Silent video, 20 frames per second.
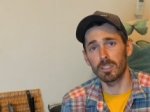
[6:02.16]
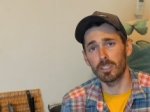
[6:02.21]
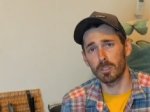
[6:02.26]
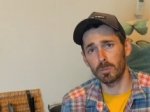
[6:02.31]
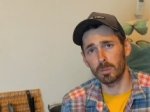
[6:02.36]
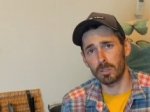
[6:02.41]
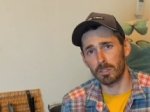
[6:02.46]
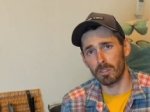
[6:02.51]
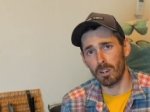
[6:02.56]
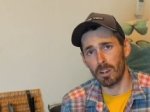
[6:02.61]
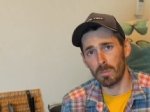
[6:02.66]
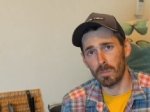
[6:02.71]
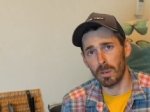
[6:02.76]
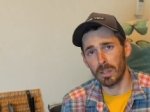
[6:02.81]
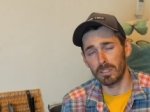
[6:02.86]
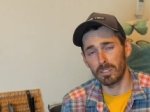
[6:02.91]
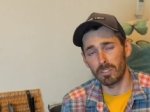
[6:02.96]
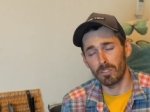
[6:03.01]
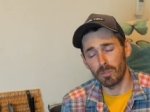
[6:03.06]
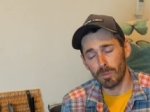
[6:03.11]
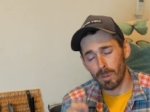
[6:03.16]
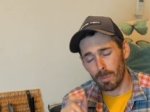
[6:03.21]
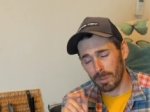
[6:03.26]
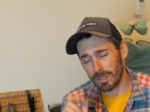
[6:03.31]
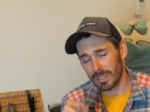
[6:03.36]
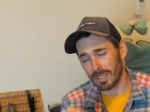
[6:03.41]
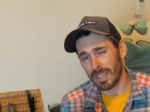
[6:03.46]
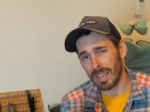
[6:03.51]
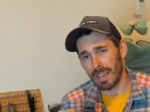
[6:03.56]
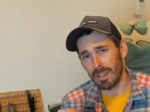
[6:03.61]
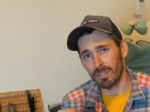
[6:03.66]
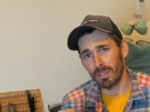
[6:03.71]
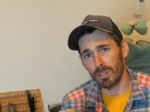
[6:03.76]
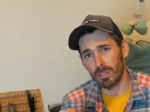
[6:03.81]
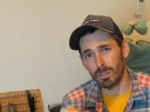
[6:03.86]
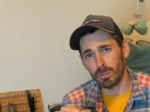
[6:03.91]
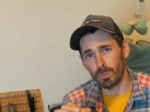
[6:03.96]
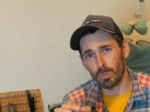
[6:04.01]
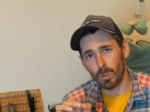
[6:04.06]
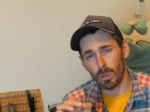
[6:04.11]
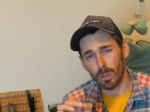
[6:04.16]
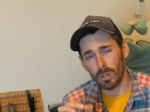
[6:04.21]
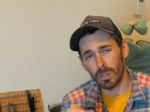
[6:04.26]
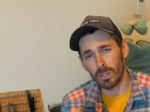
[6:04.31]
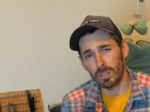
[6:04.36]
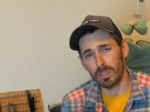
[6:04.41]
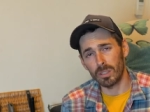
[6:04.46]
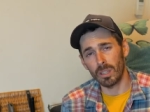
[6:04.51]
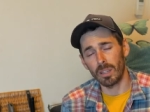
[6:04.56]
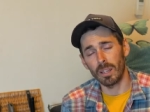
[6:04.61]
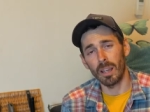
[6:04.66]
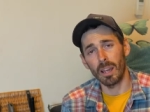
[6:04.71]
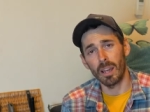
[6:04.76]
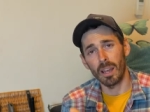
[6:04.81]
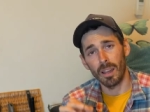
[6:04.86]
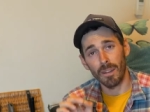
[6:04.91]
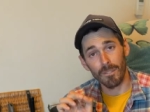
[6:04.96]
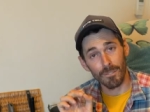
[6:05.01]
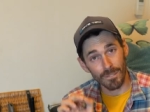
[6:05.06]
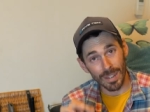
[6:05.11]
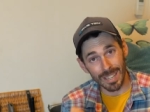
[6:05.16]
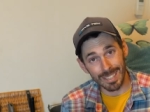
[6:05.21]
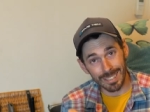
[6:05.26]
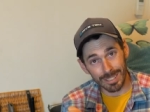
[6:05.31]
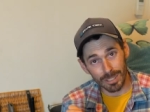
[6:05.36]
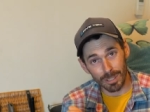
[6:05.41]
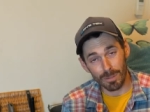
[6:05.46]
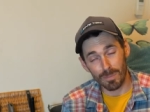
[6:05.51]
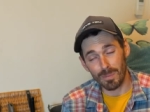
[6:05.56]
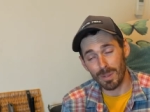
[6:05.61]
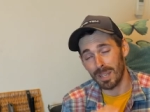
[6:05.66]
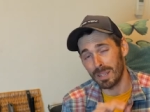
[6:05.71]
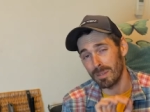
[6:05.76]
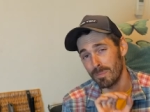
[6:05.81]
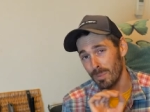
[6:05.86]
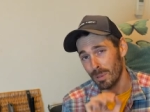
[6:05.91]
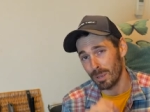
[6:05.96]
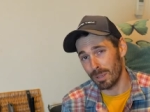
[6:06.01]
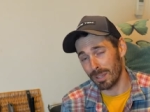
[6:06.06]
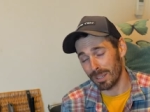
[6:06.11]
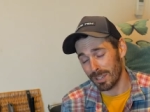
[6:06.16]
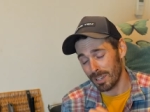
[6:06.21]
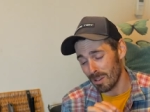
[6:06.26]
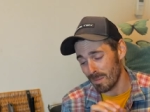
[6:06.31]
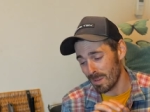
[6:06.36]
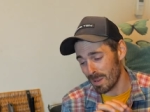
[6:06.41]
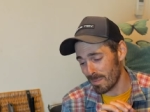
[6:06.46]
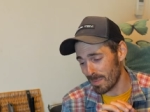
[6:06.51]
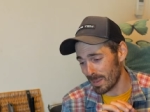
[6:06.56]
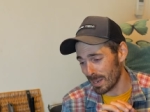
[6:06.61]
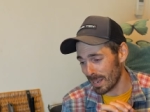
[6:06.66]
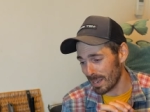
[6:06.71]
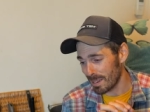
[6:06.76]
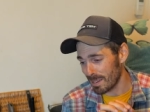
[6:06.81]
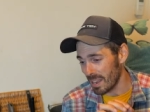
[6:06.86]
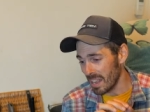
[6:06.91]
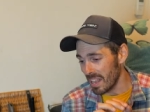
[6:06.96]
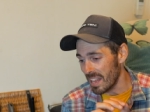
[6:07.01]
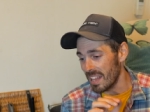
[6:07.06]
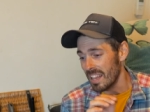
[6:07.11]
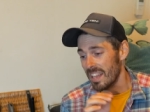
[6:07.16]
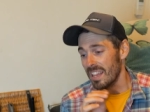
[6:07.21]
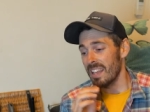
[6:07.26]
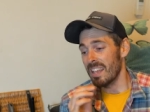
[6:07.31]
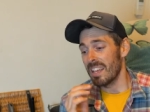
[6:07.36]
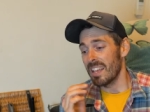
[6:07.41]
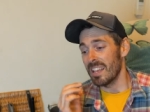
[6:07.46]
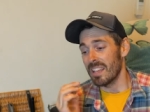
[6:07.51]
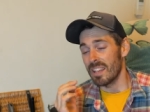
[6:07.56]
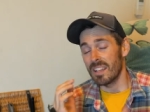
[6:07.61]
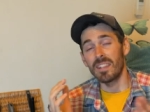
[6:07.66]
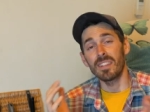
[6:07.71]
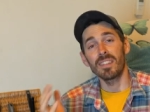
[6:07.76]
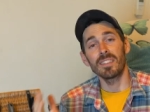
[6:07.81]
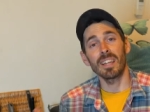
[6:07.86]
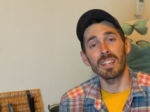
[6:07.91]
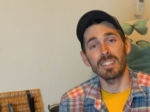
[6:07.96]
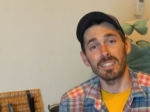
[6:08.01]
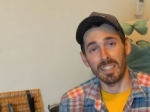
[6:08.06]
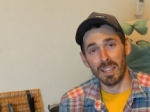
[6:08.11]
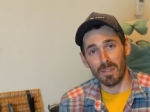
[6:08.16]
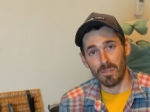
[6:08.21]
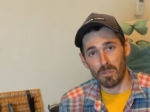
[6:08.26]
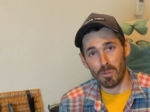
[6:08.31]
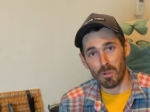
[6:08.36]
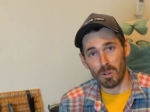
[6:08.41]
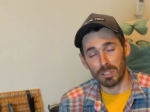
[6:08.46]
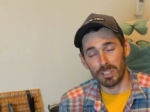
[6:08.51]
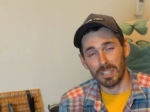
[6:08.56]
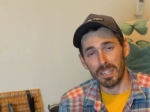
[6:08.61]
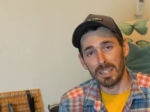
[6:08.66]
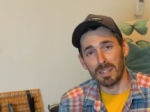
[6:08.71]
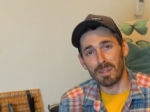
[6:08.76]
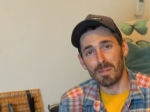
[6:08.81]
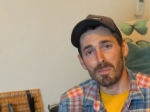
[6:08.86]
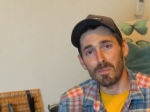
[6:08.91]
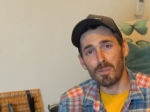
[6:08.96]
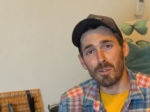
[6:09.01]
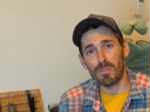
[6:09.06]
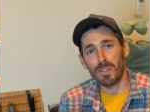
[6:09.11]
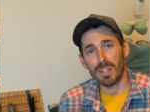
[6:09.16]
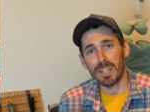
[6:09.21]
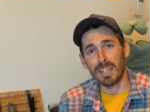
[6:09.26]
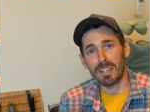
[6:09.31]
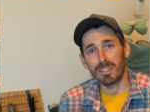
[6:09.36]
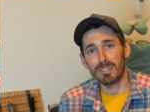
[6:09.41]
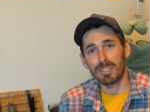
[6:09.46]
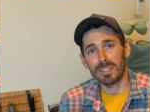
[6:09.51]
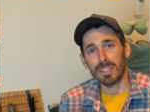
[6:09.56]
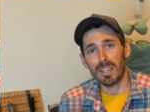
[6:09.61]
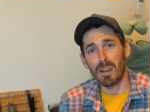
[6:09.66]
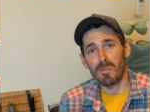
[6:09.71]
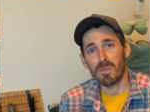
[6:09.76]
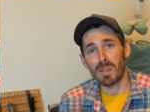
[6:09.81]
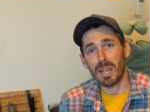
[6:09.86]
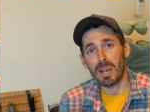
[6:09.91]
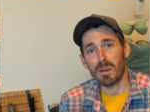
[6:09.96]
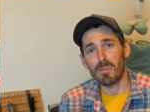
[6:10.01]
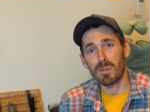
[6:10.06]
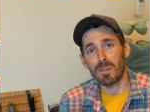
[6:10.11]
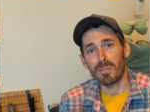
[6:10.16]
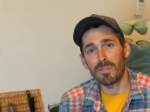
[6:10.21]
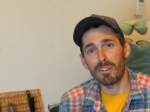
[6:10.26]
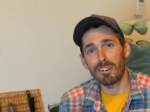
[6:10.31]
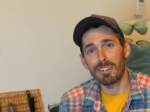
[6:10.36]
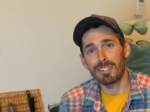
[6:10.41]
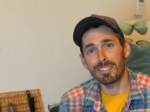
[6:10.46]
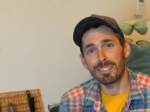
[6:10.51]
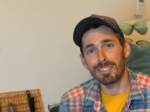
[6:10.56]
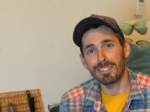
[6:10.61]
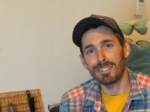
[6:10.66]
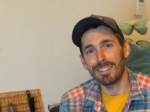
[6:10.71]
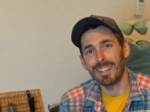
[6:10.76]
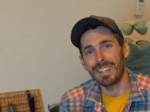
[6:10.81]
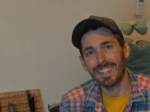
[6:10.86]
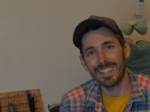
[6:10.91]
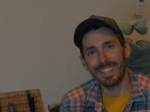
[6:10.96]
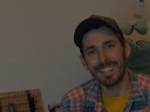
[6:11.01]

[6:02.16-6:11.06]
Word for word: the subscribe button, remember to count those words phantom and put the comment below. Thanks again for watching, more videos coming up very soon.